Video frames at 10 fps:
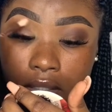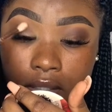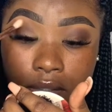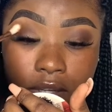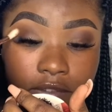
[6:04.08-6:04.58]

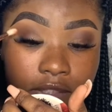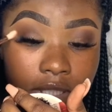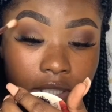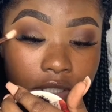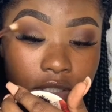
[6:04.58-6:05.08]
So everything
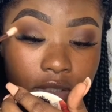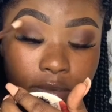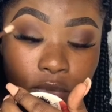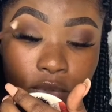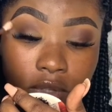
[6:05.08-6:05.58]
looks
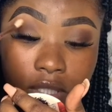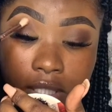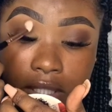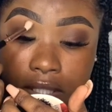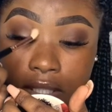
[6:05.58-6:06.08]

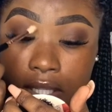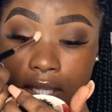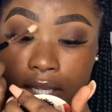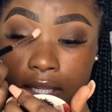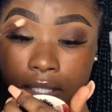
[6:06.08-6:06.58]
smooth
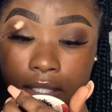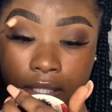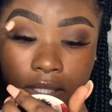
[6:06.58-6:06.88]
and